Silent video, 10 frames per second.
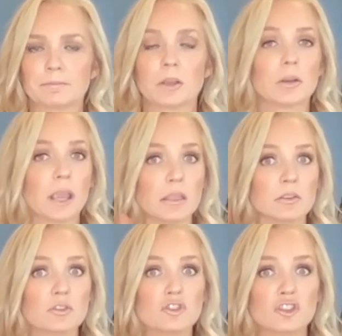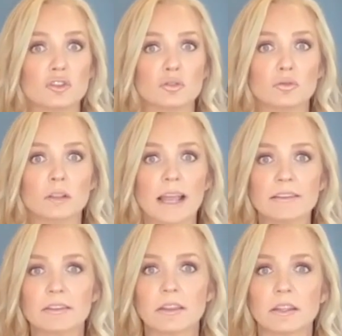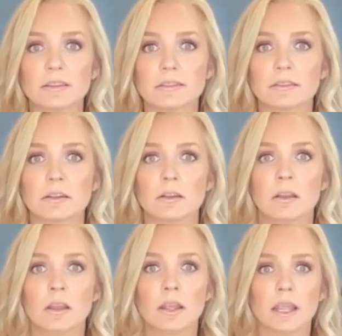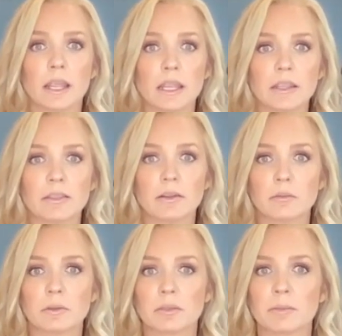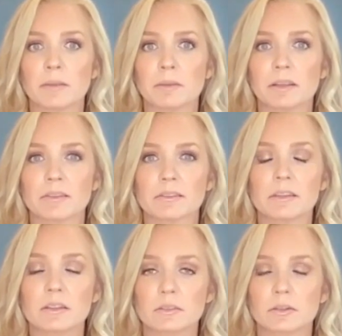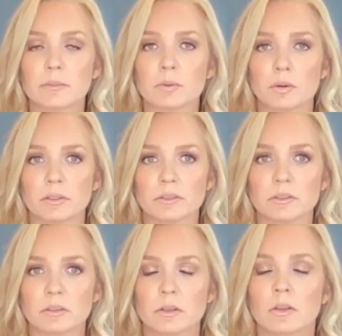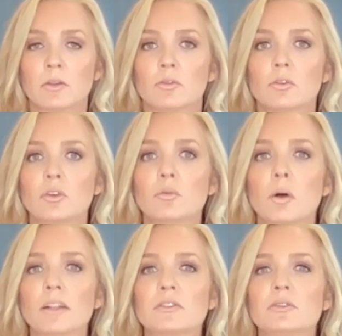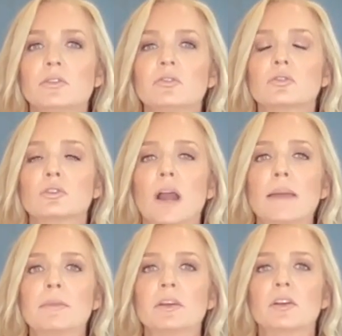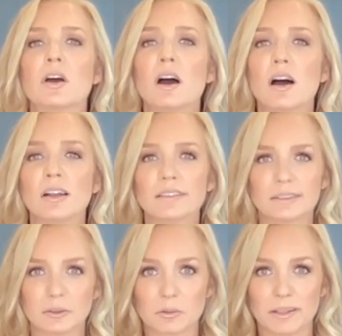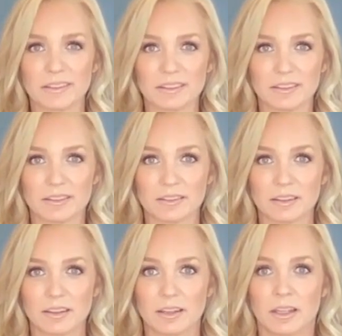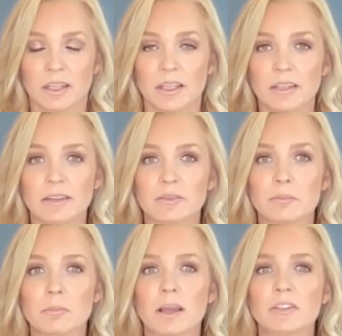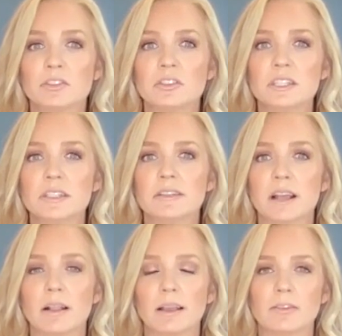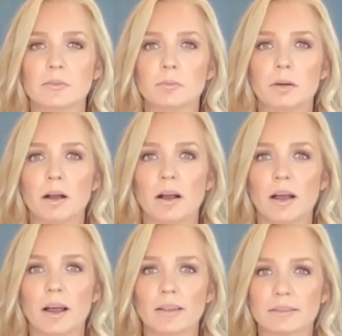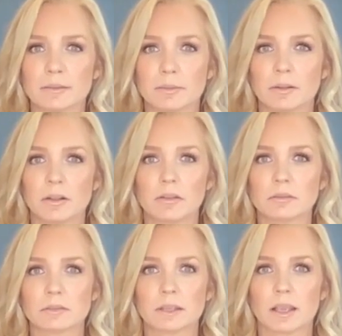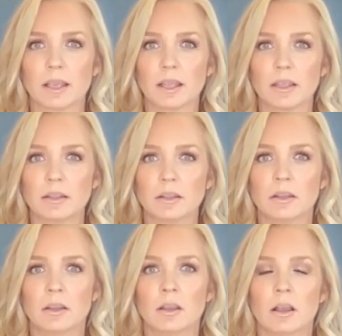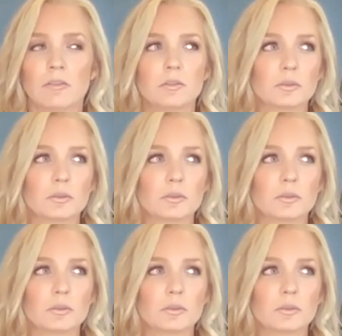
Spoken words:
Okay, there's two last things. Hang in there with me because these are important. So you want to describe the consequences in as much detail as possible. Okay, of